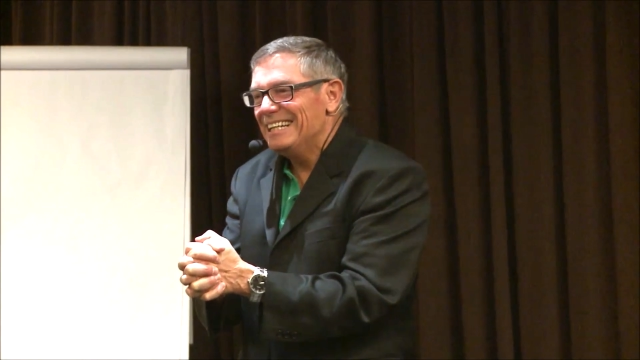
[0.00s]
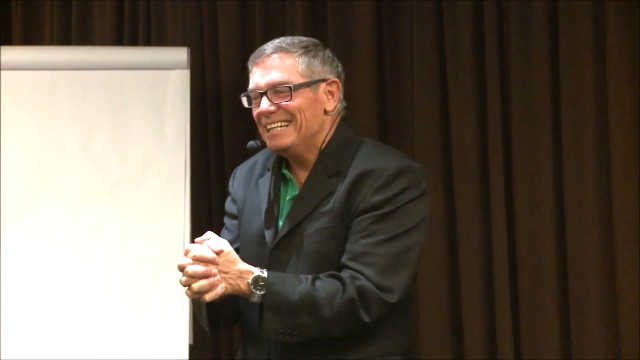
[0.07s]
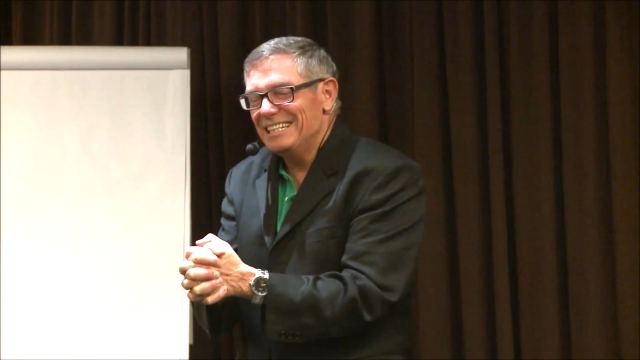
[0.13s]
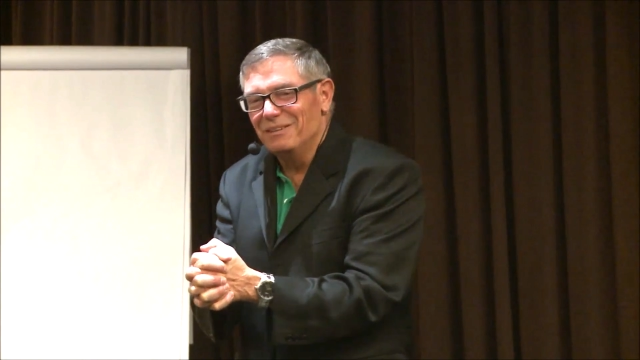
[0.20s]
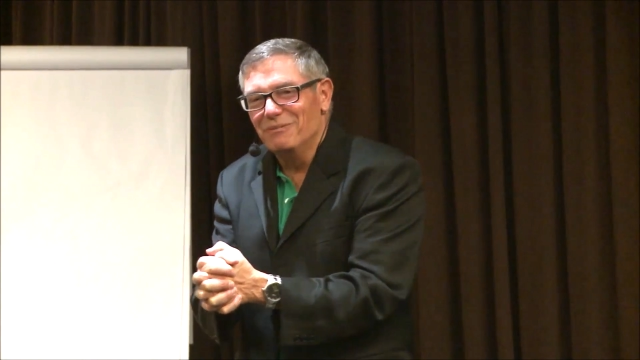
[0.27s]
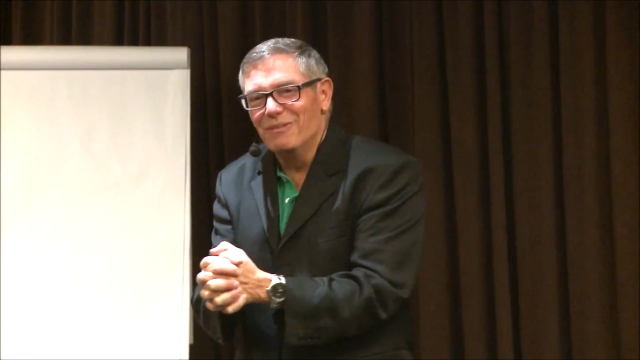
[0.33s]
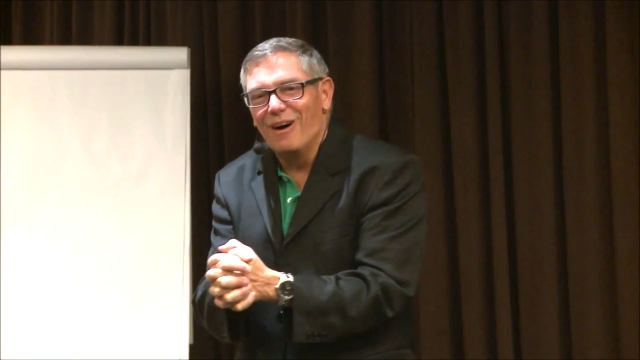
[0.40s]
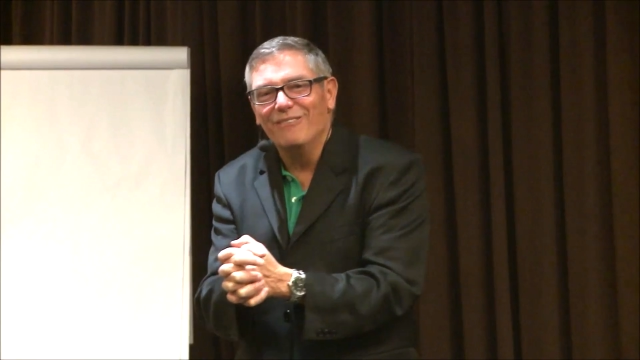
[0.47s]

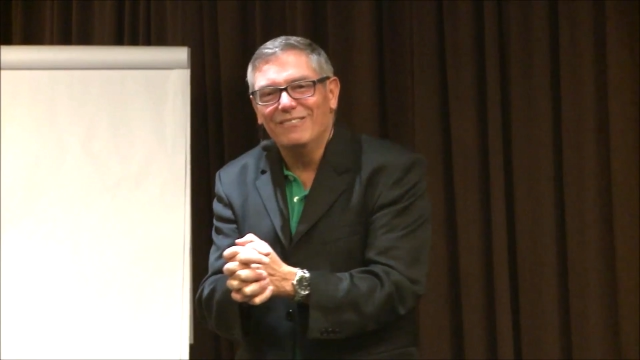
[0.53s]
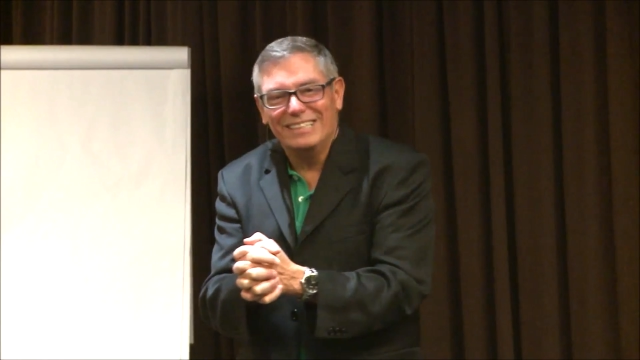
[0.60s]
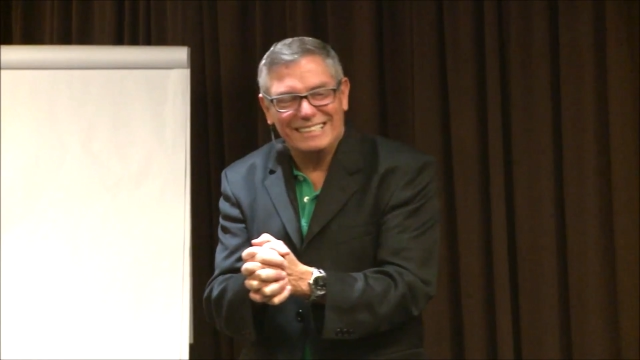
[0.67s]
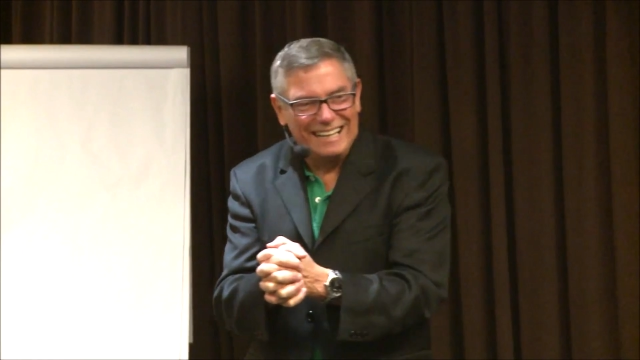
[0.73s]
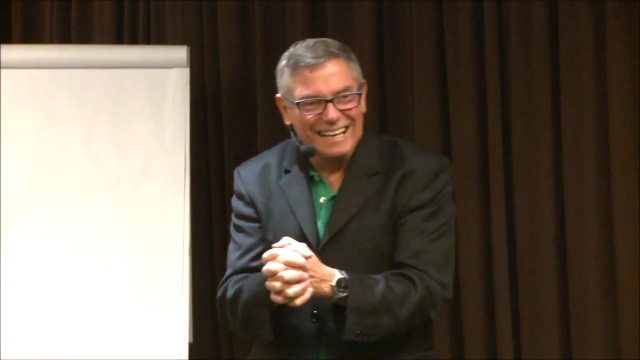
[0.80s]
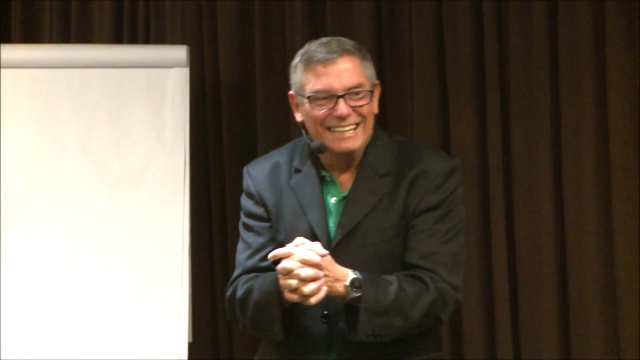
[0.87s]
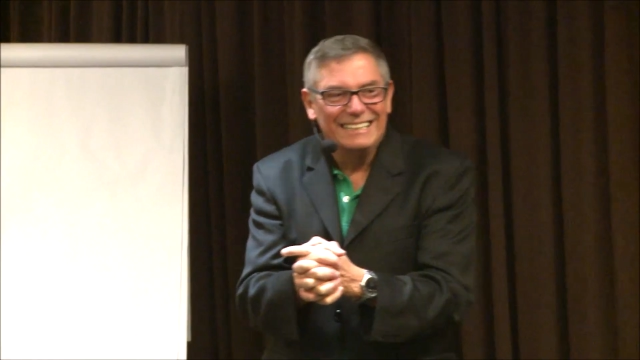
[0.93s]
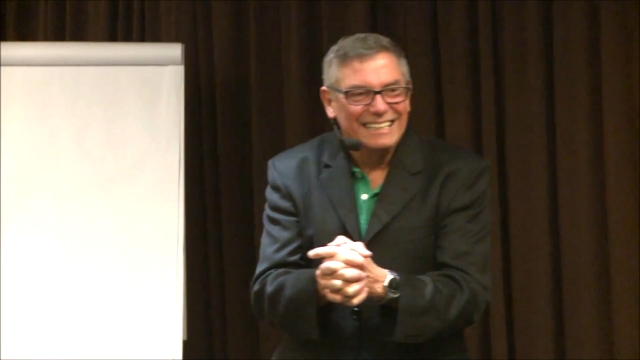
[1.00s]
In a moment.
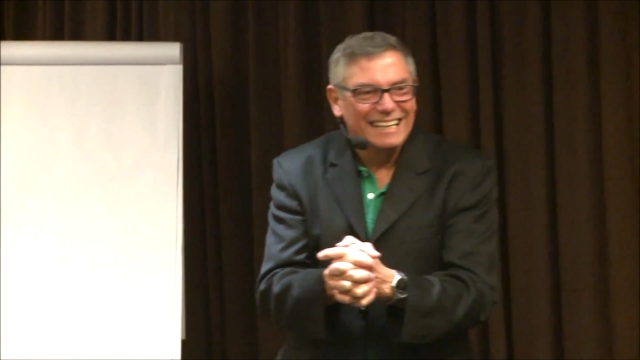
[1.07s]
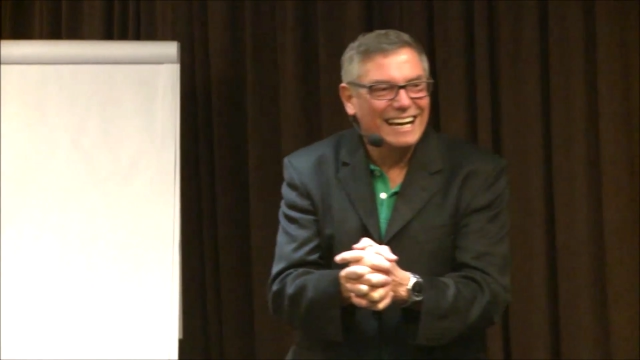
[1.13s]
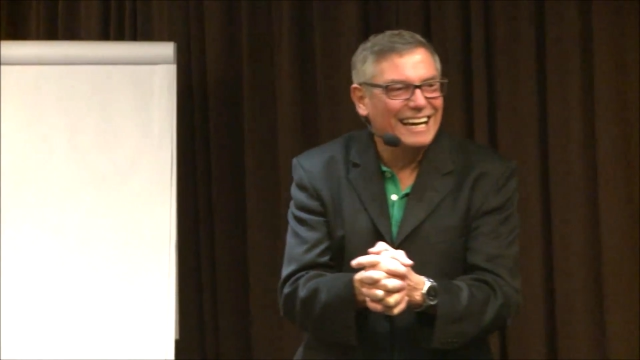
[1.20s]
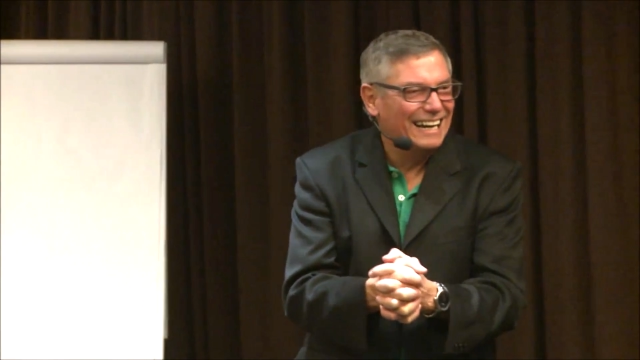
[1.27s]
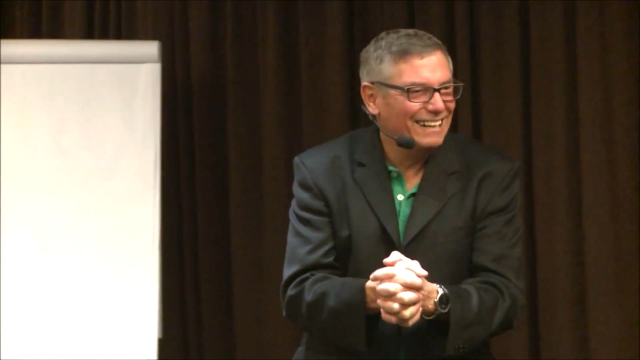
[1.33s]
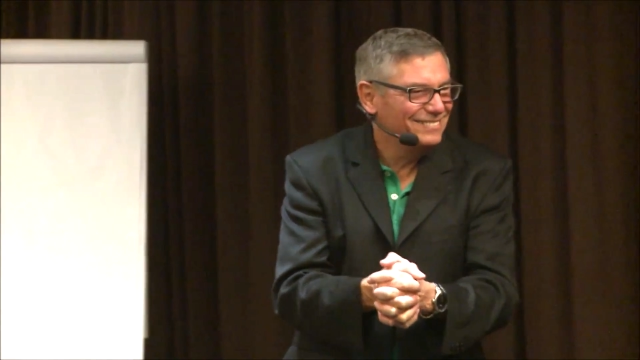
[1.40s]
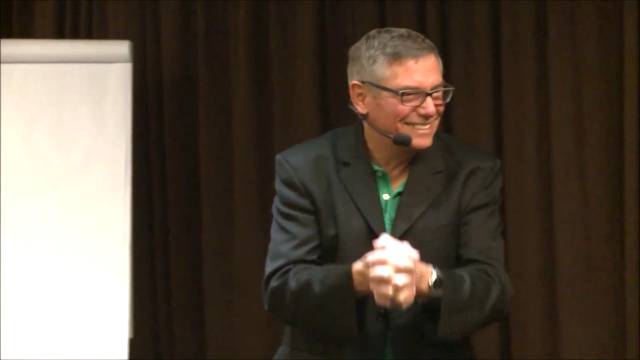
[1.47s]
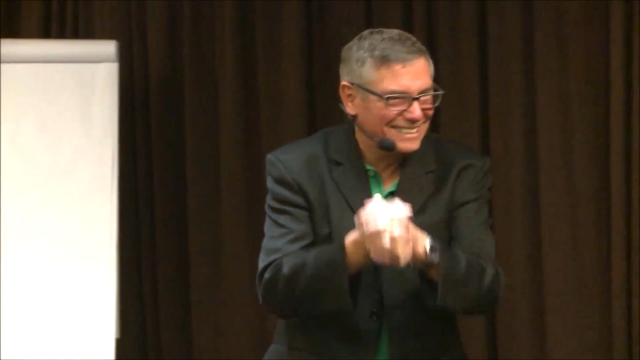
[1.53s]

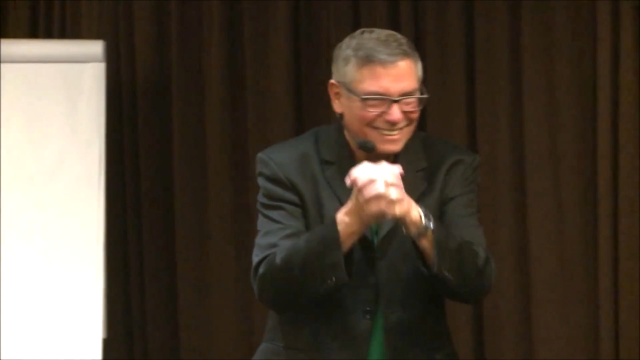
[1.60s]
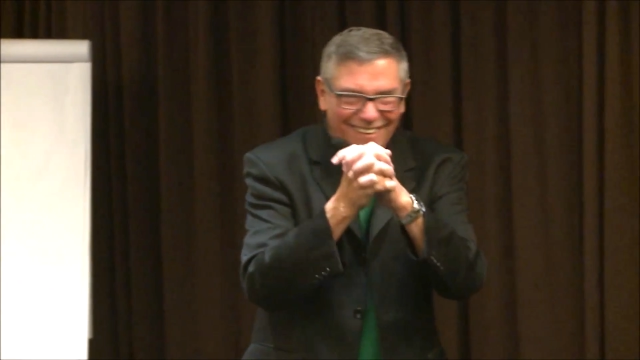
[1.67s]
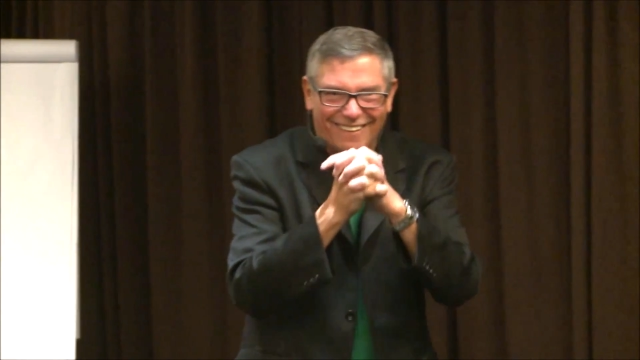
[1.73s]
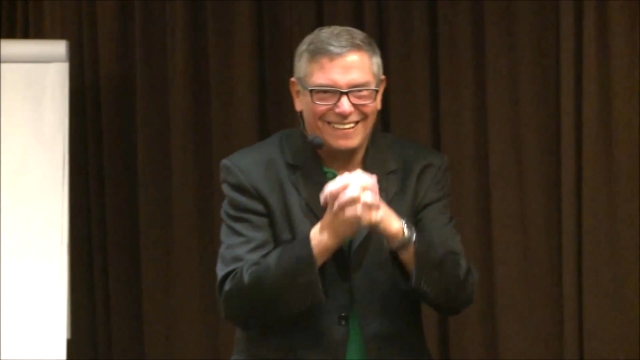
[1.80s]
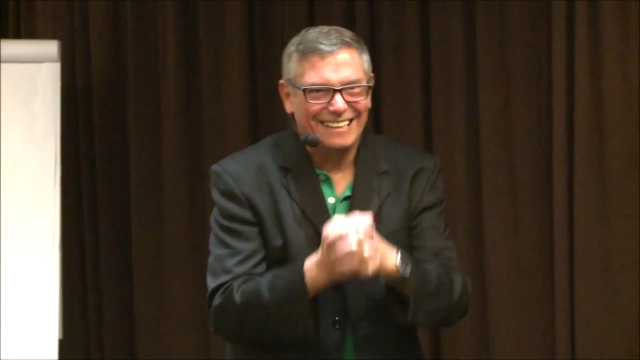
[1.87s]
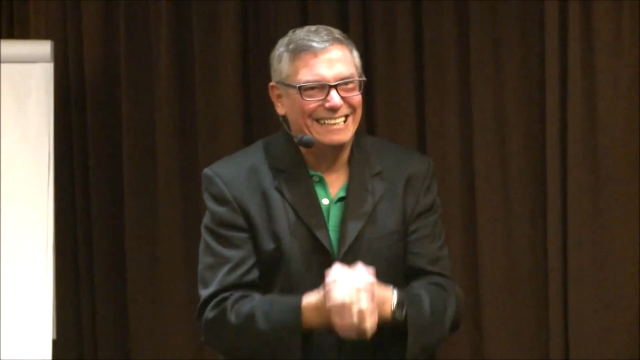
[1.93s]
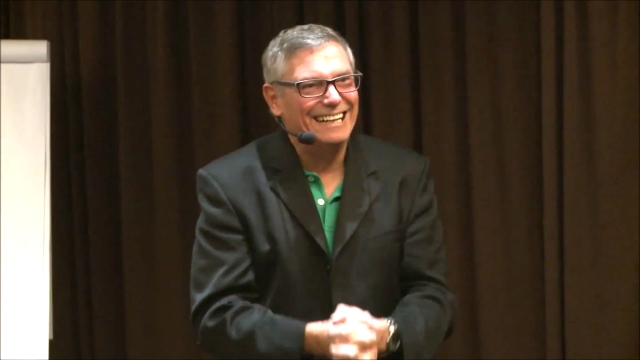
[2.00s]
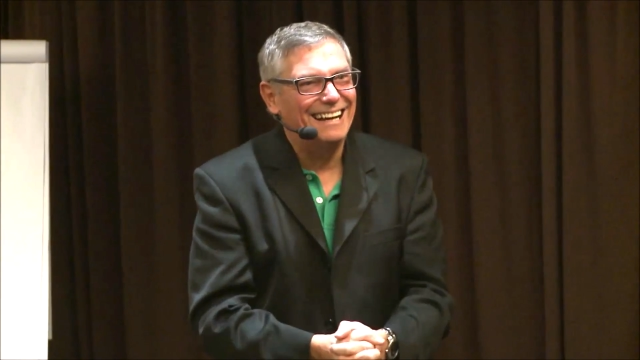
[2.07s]
I'm
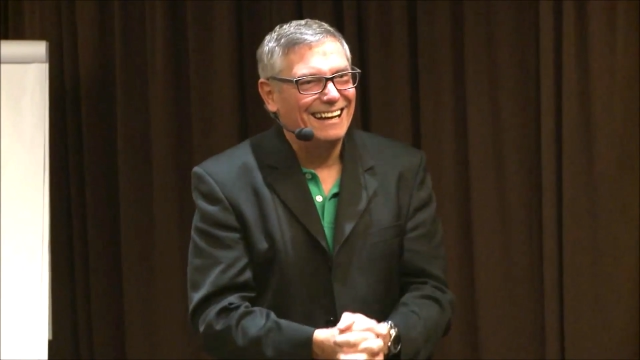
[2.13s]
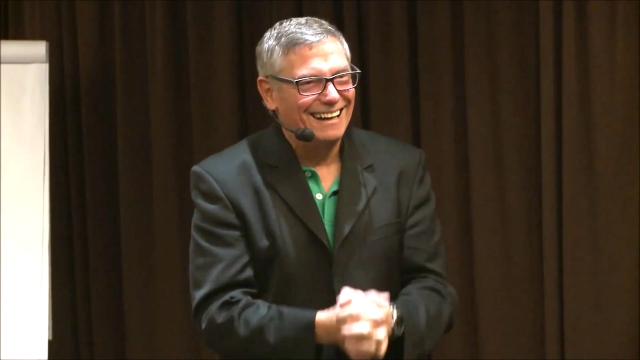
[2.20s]
sorry.